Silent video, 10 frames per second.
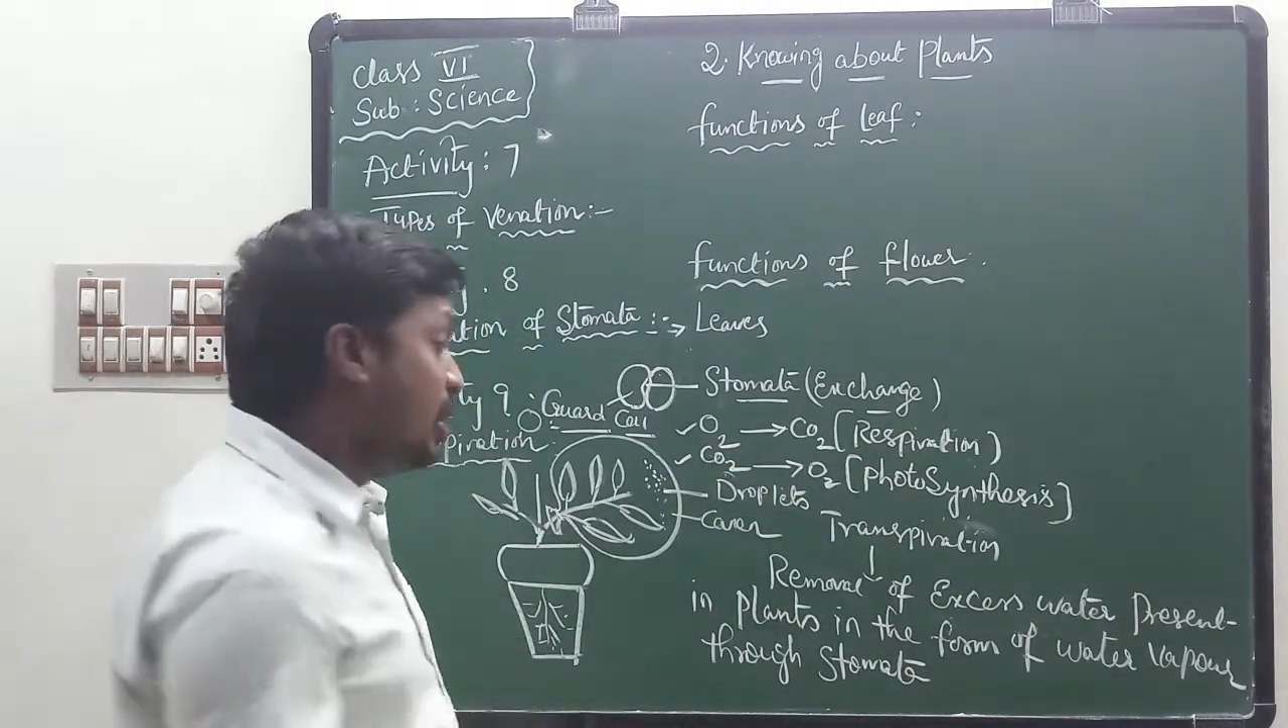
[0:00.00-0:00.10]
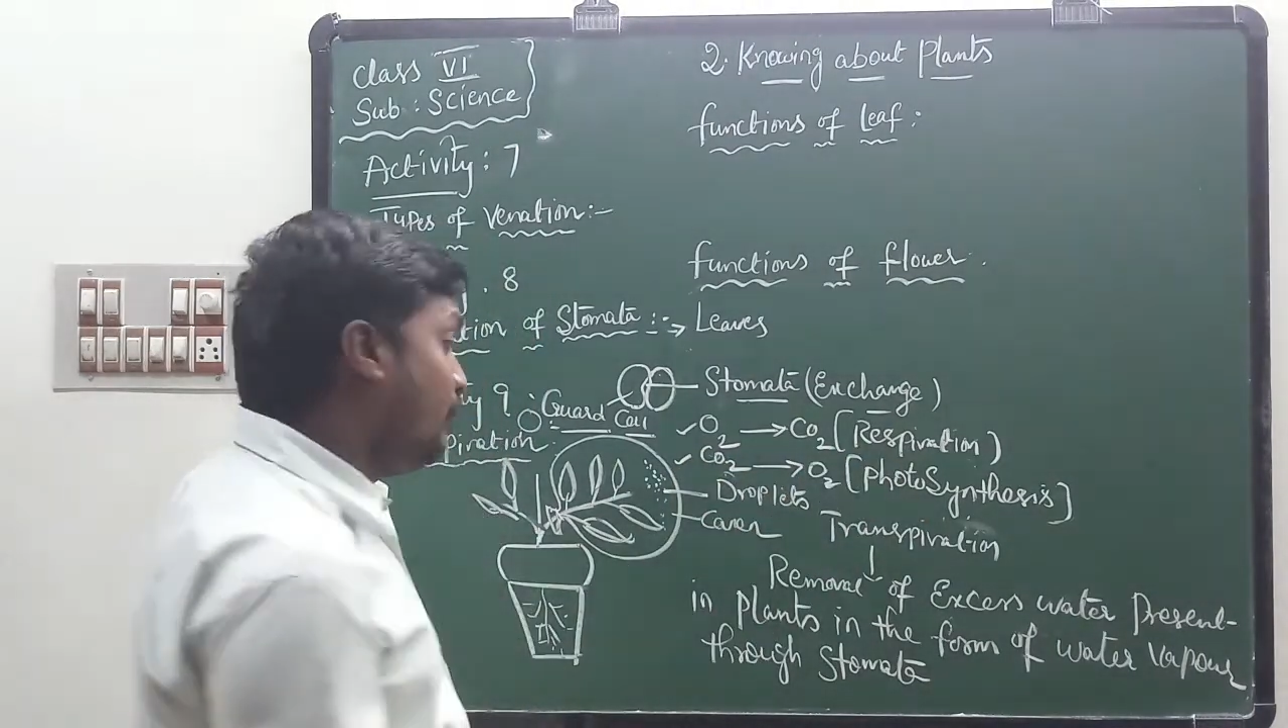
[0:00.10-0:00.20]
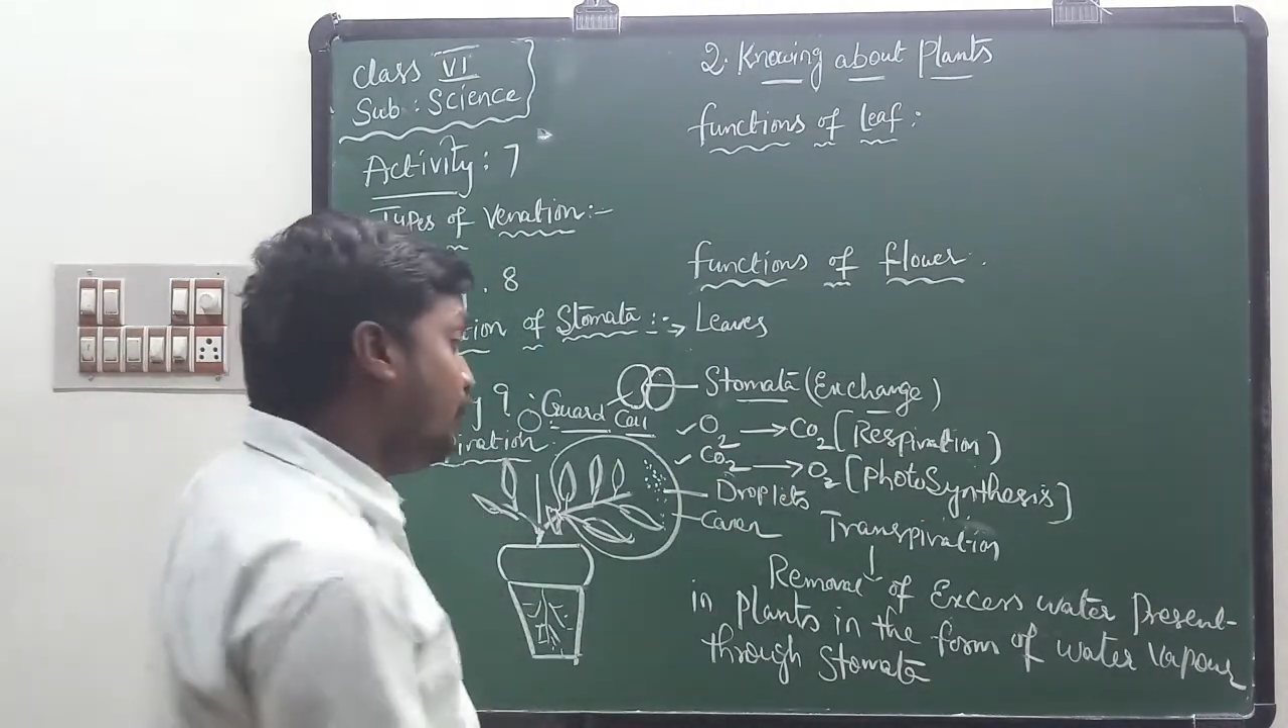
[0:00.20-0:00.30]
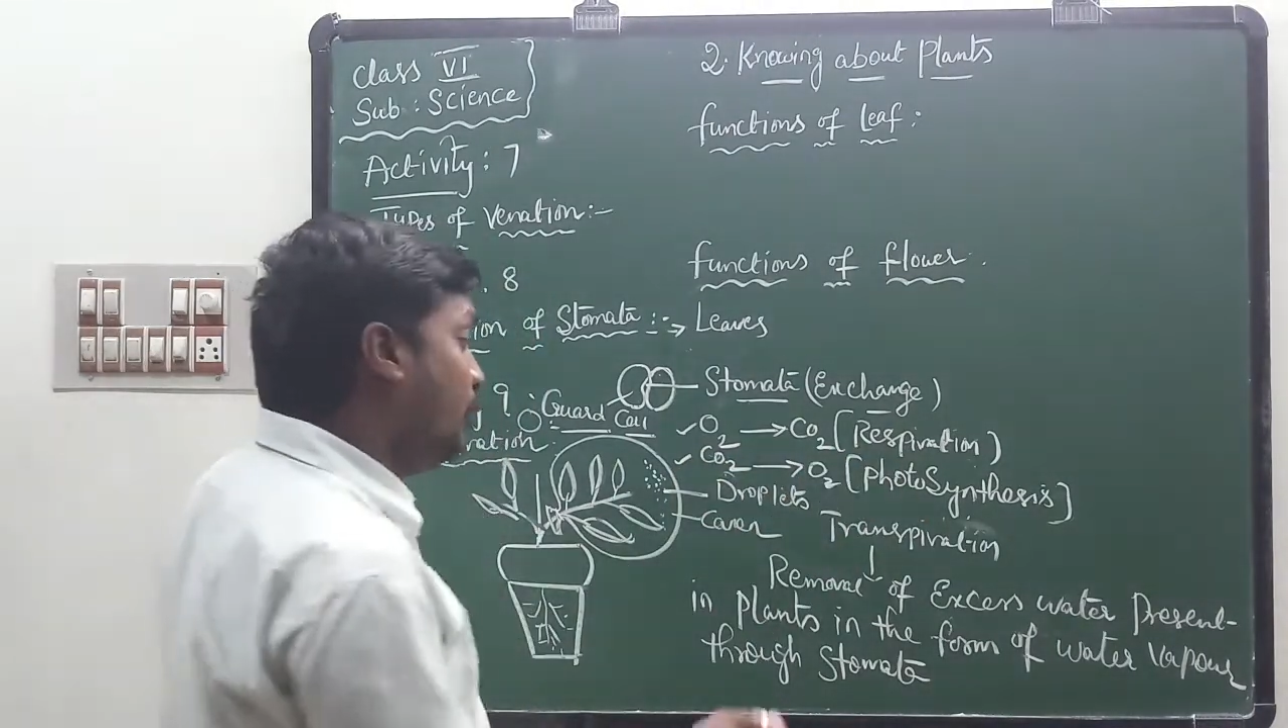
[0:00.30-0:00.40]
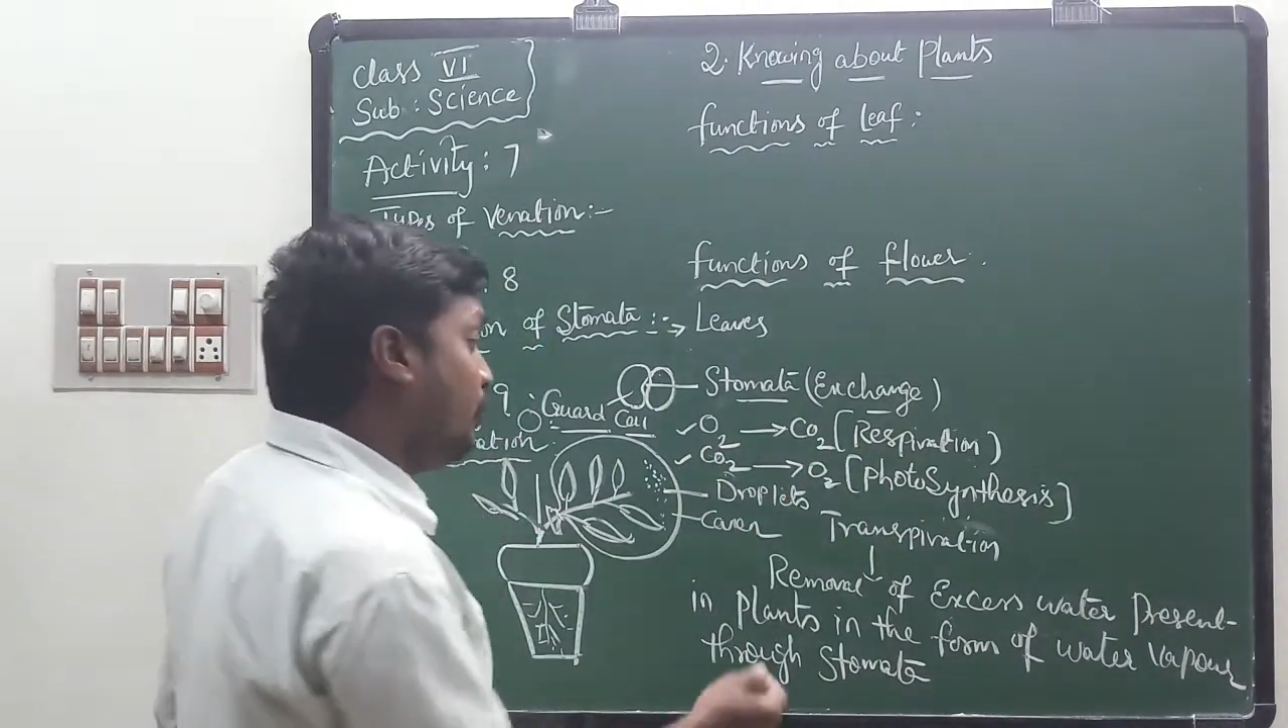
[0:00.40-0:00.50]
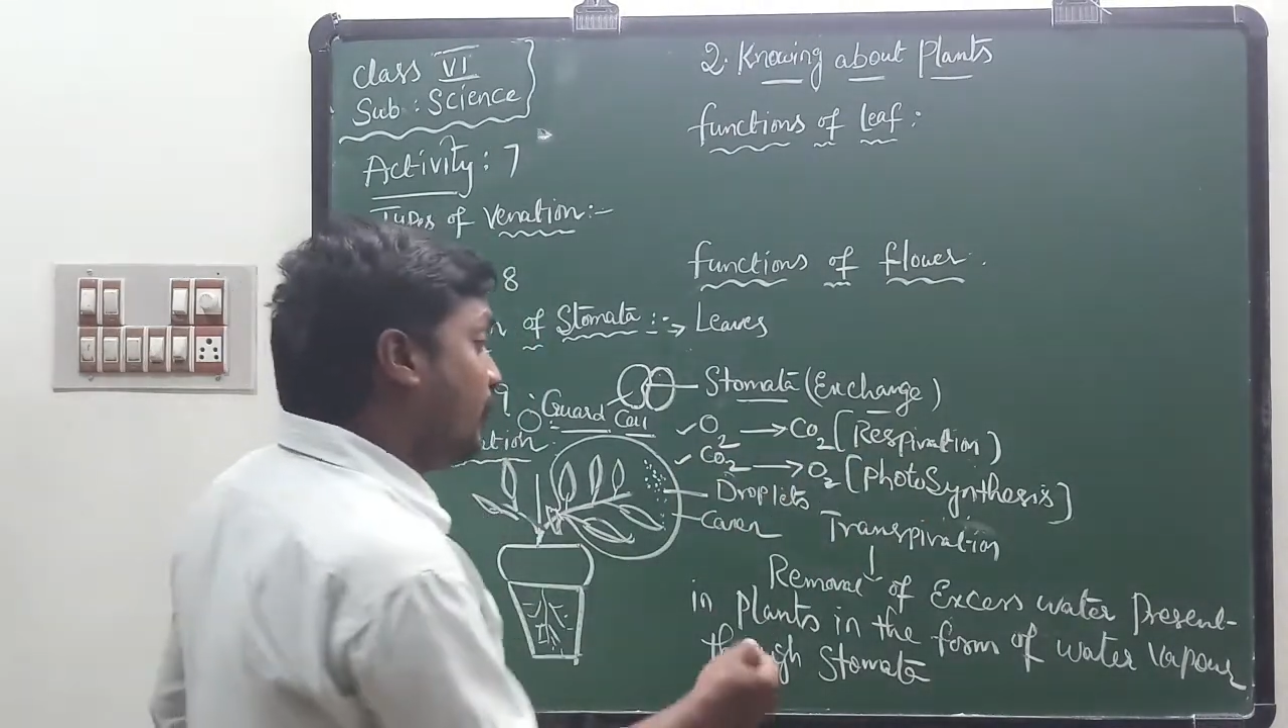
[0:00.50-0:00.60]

helpful